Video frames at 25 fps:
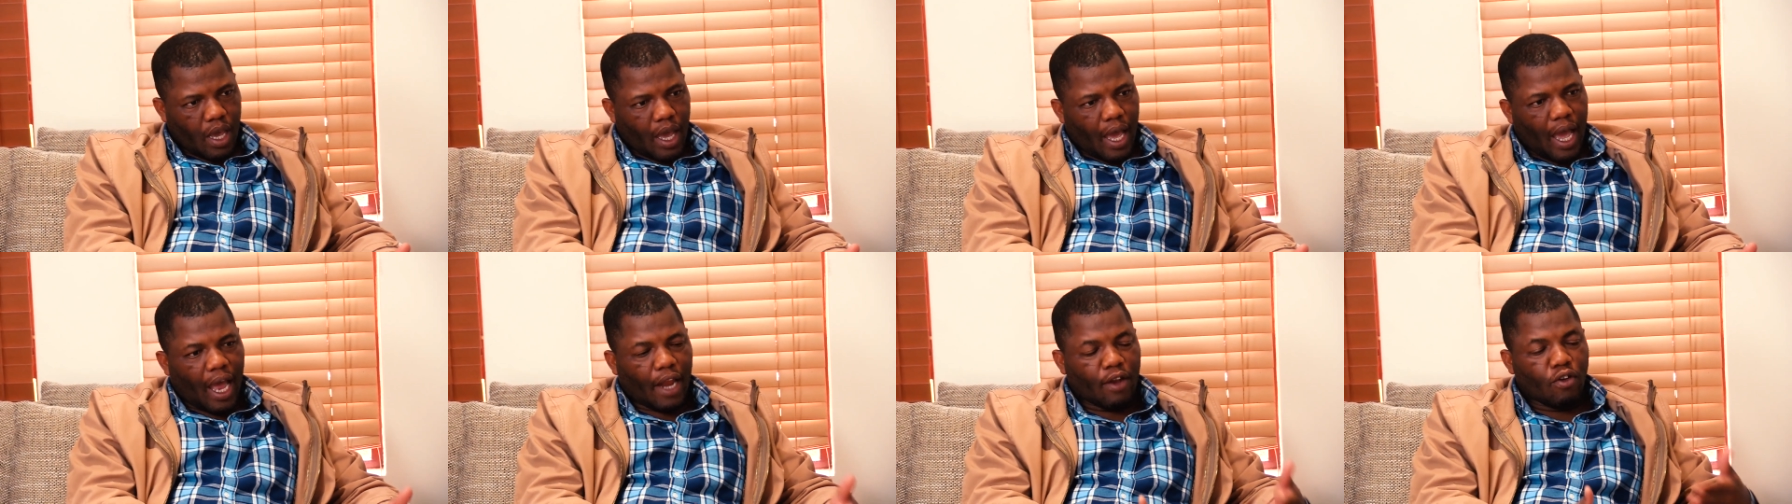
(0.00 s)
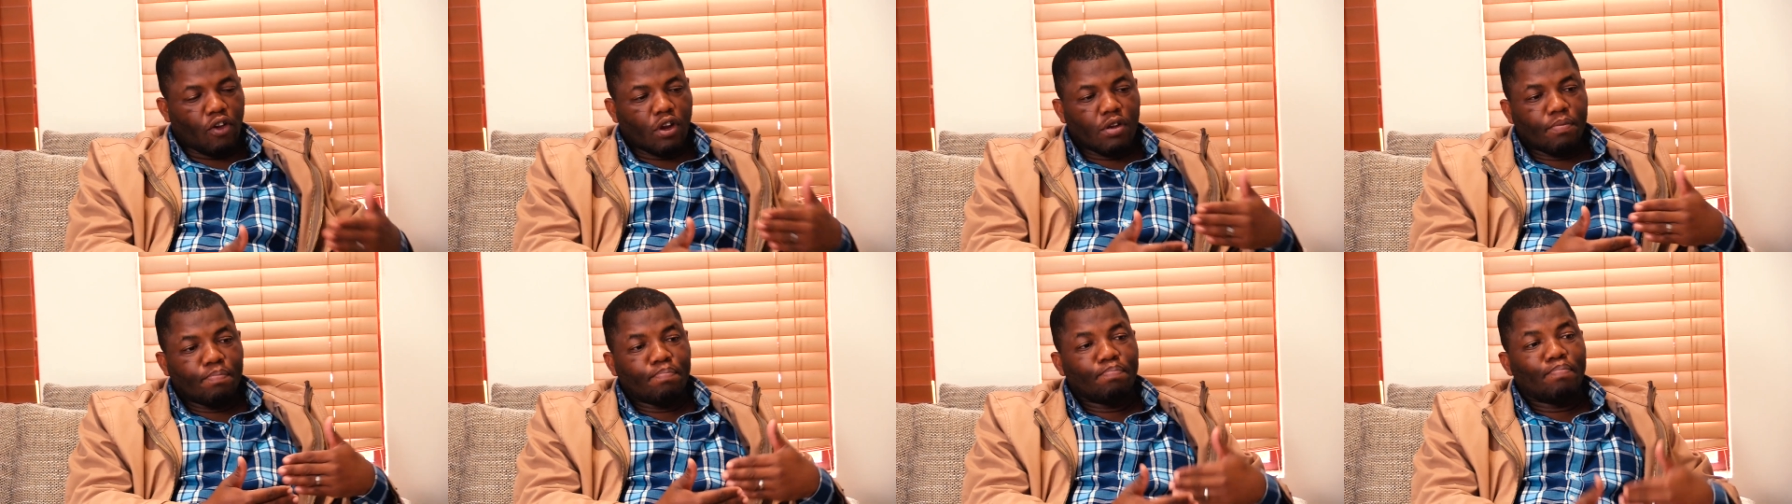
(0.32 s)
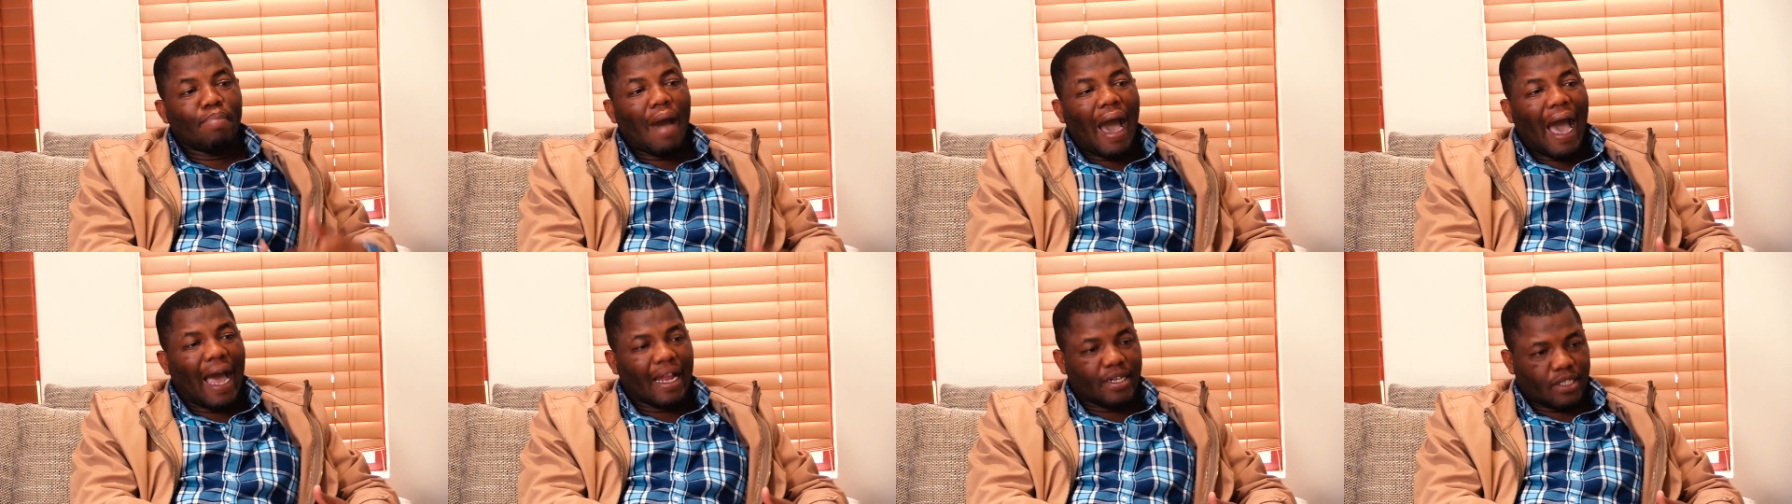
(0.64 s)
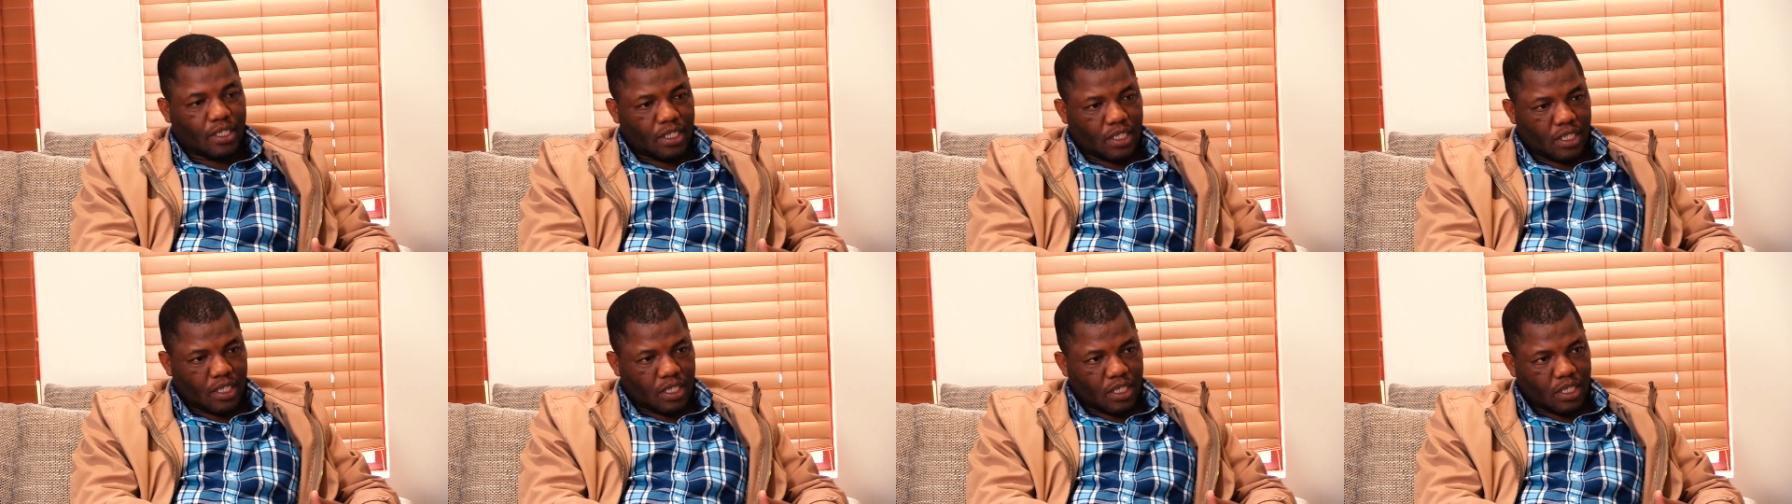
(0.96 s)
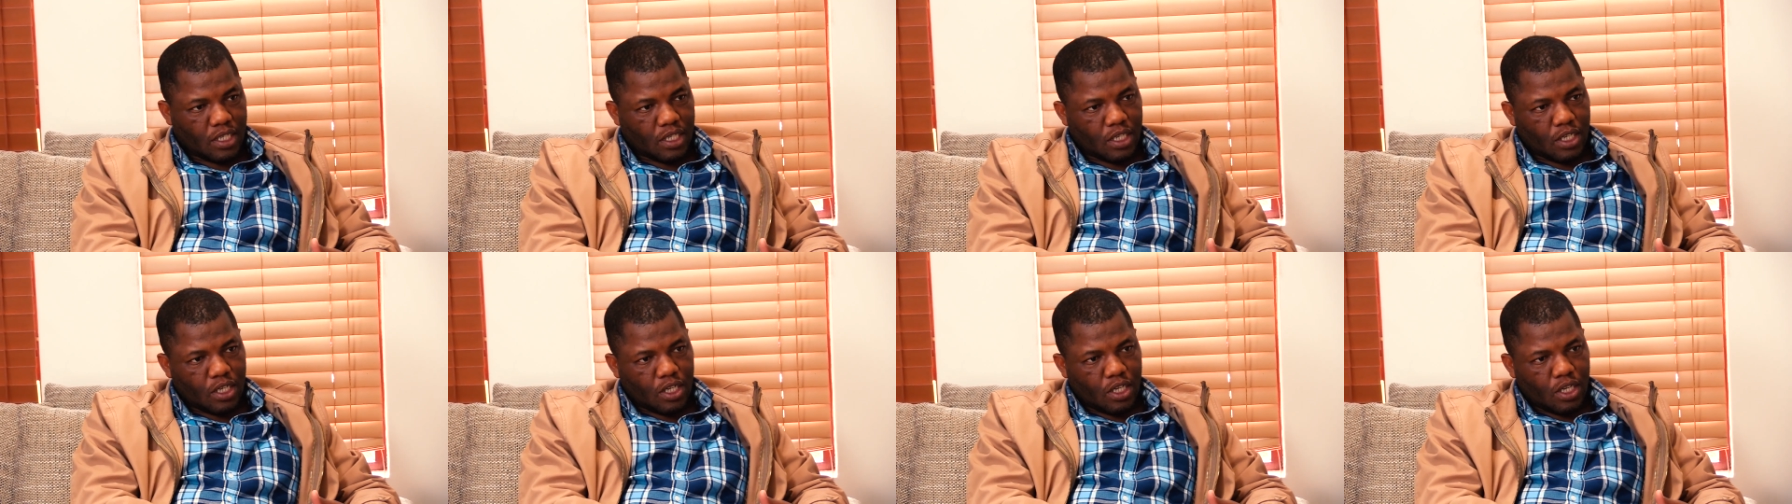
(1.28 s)
are not
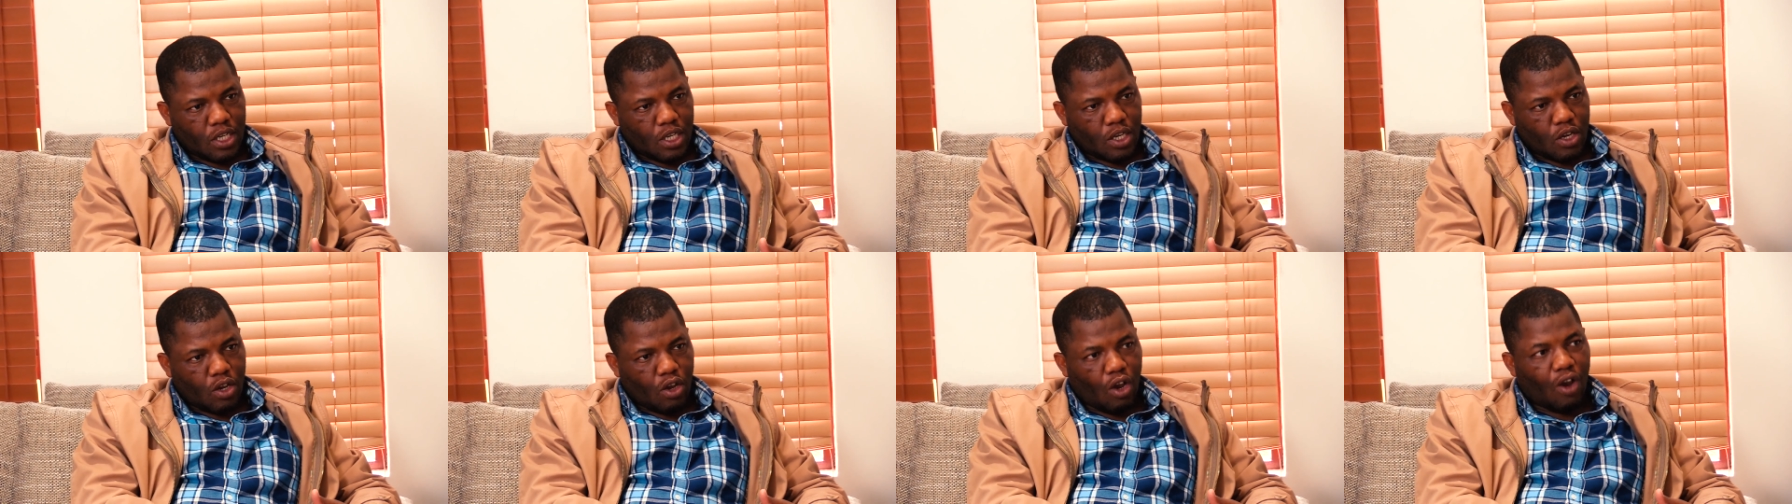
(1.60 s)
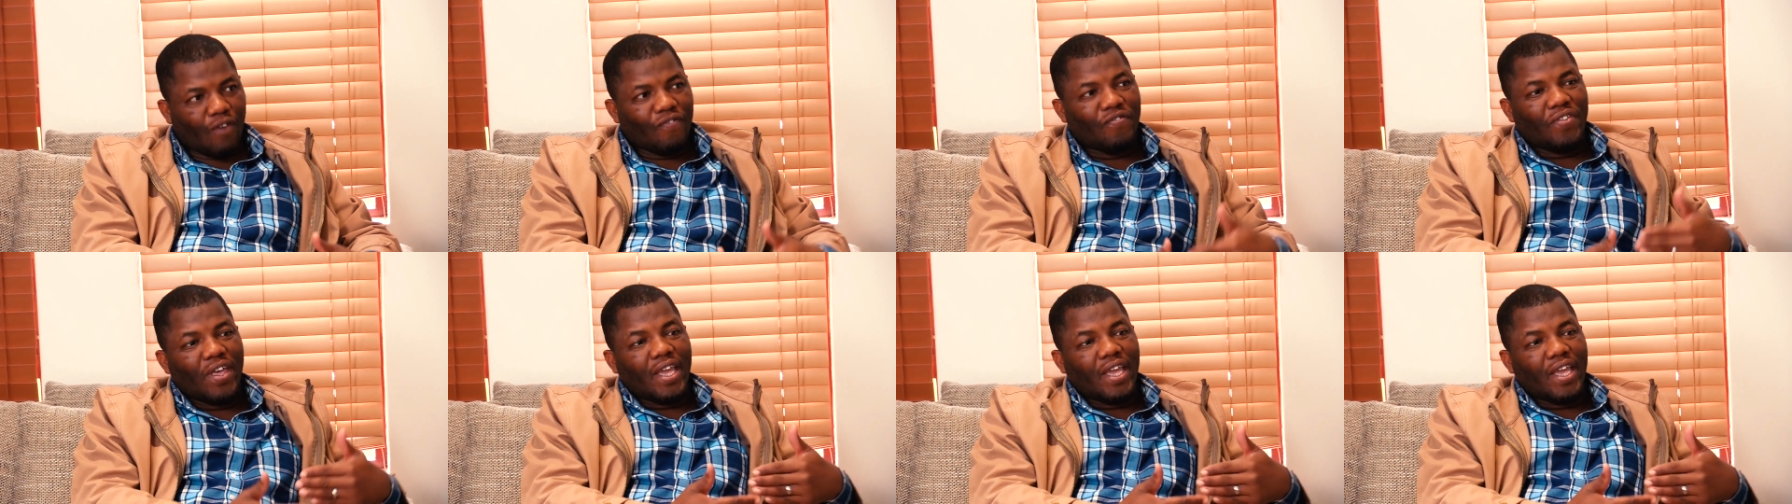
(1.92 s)
part of